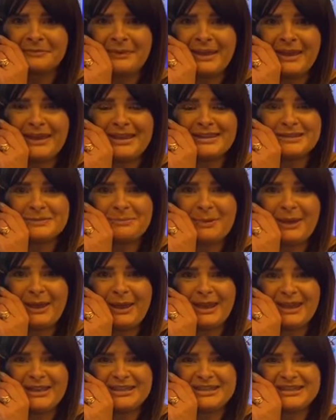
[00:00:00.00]
It's
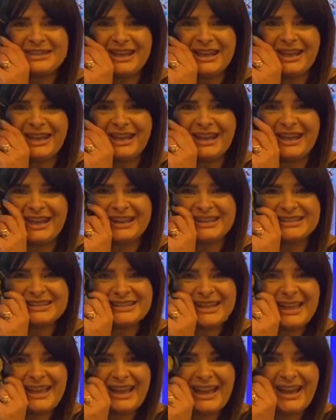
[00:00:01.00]
Percy!
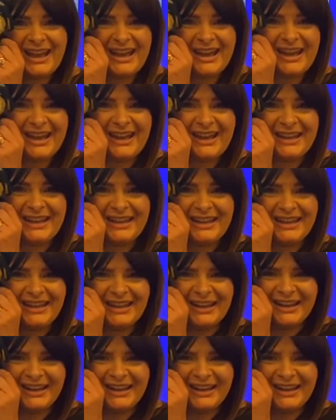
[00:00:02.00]
Say hi!